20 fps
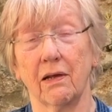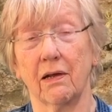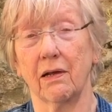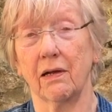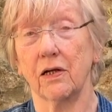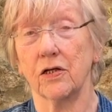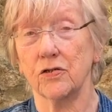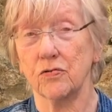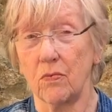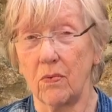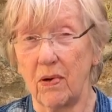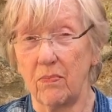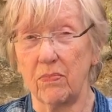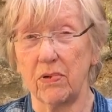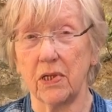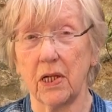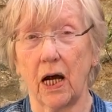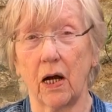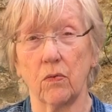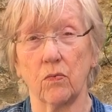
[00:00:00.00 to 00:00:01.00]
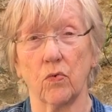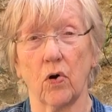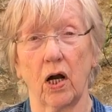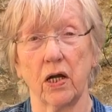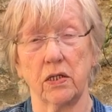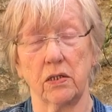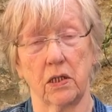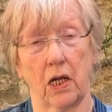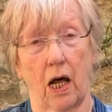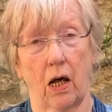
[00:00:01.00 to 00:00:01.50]
Just remember that
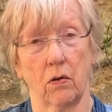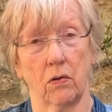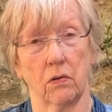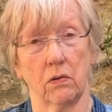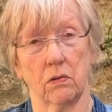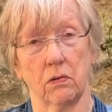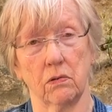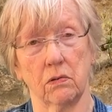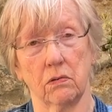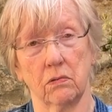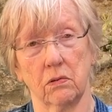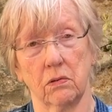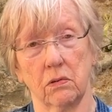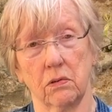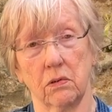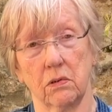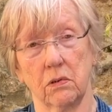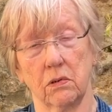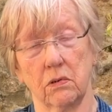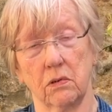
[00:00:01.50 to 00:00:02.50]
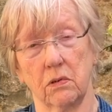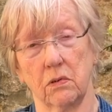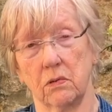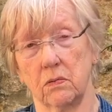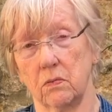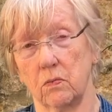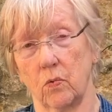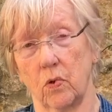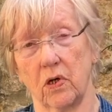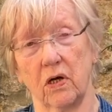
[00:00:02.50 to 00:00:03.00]
right now,
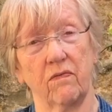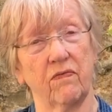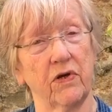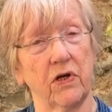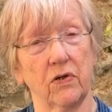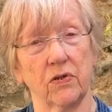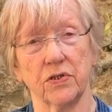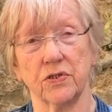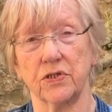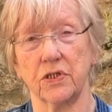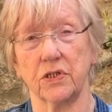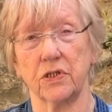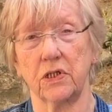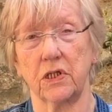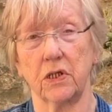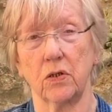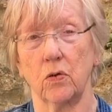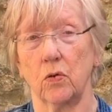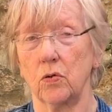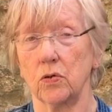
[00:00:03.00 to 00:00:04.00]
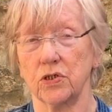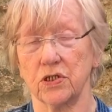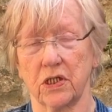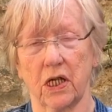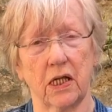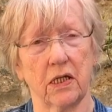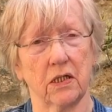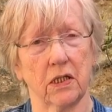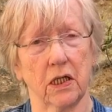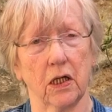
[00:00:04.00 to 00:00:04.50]
wherever you're sitting or
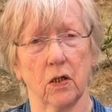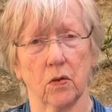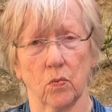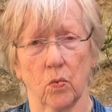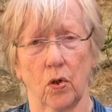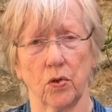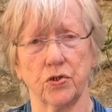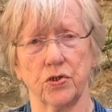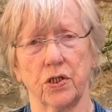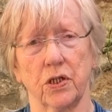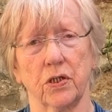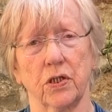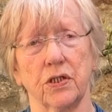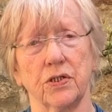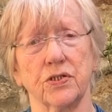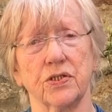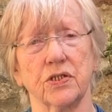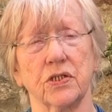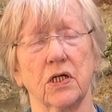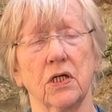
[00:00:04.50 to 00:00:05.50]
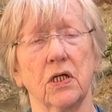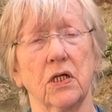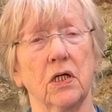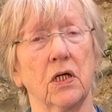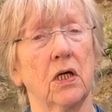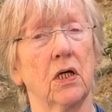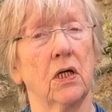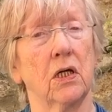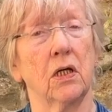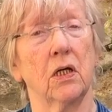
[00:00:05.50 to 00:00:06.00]
standing and watching this.
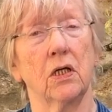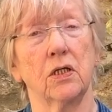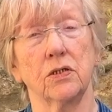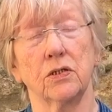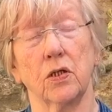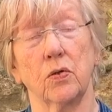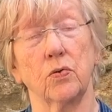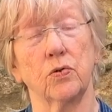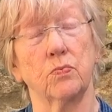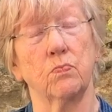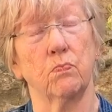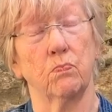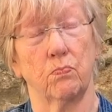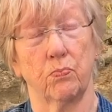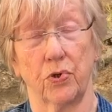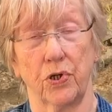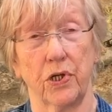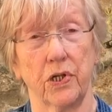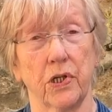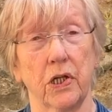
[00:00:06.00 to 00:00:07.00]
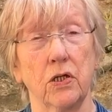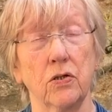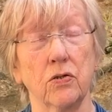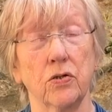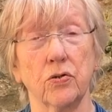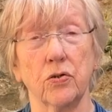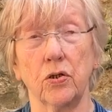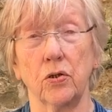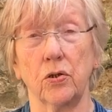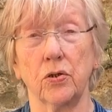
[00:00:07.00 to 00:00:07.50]
So breathe in
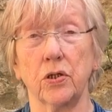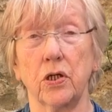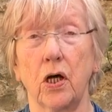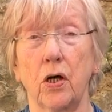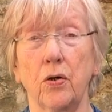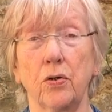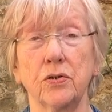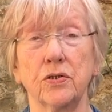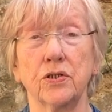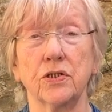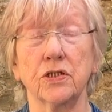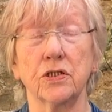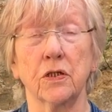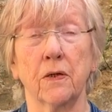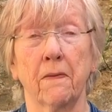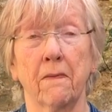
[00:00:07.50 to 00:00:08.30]
through your nose